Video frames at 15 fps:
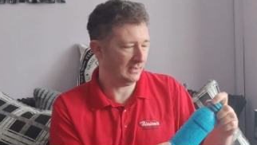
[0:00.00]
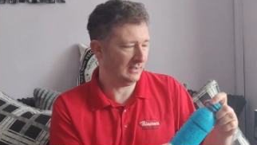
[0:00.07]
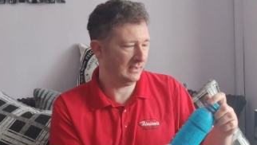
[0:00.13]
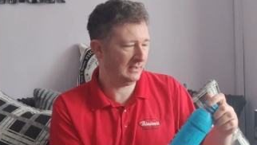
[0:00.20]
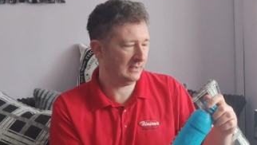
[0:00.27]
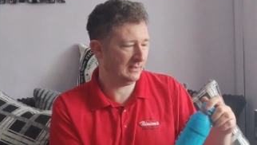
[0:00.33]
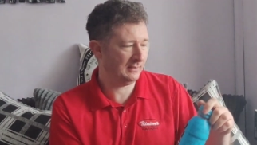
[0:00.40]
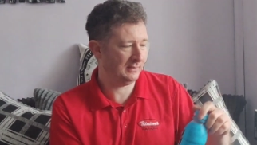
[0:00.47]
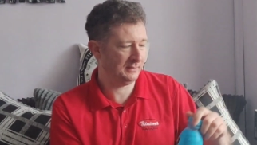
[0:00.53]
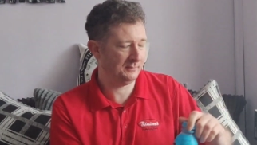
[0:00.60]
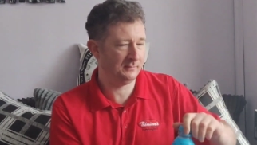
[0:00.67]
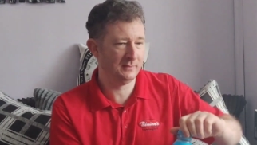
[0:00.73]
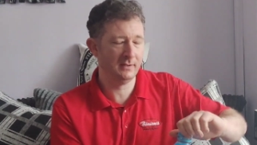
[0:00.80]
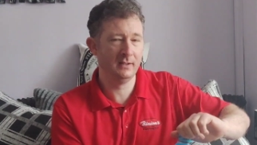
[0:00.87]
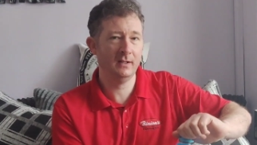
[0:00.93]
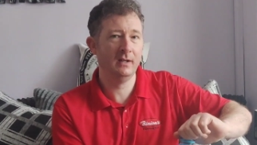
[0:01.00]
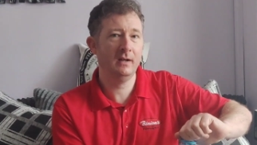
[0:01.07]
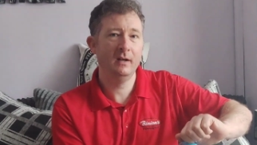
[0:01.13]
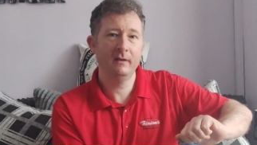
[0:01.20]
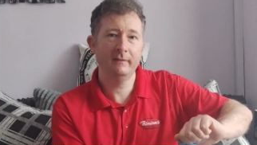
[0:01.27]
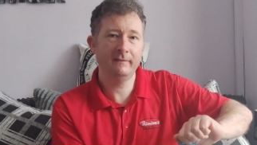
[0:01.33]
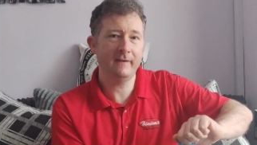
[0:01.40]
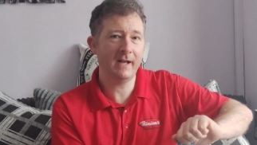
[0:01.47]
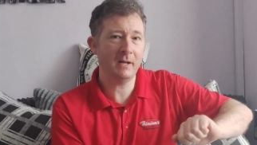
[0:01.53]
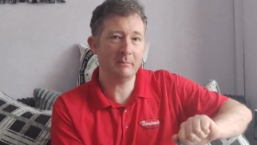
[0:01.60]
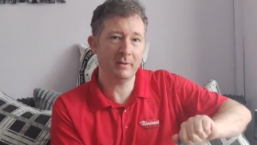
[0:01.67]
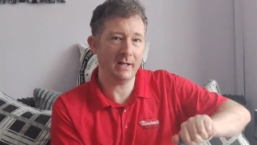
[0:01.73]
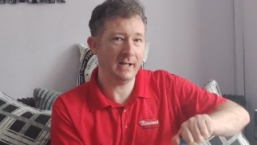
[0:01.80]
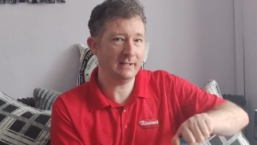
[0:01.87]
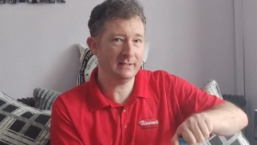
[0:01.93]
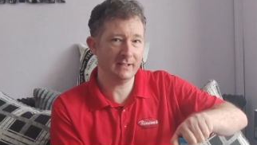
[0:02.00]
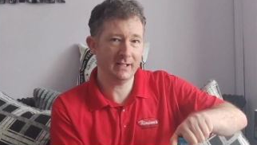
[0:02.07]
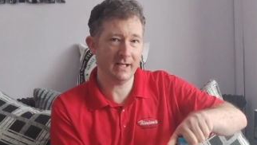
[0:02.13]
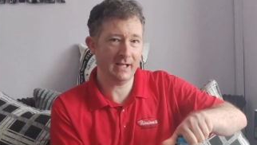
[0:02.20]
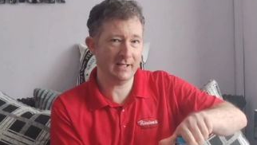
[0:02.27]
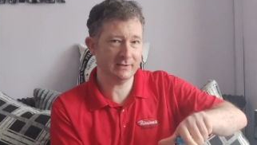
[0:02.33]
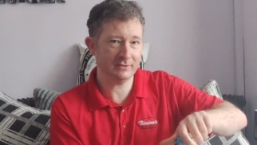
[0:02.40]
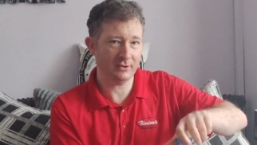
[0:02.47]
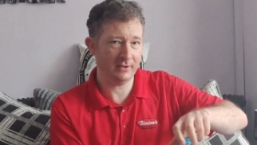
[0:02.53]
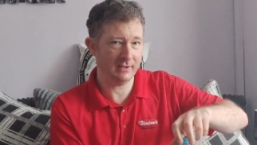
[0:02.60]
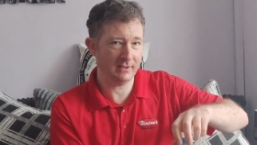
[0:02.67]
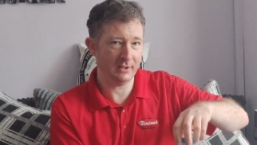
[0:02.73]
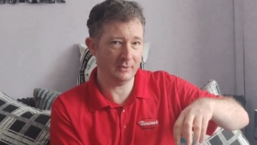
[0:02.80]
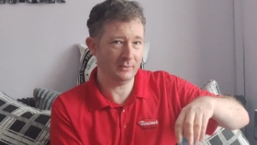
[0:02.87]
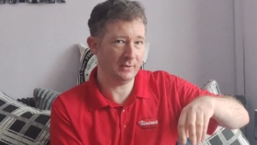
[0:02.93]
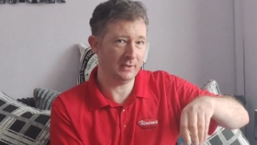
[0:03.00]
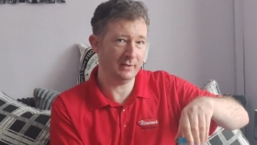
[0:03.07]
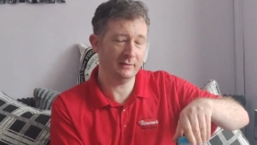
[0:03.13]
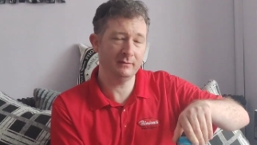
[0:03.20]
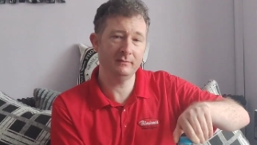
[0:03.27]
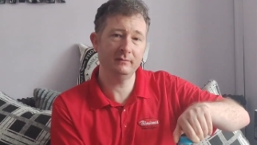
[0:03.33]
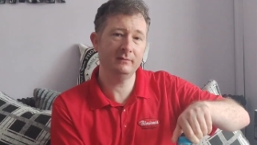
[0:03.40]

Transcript: Um, fair play to K S I and Logan.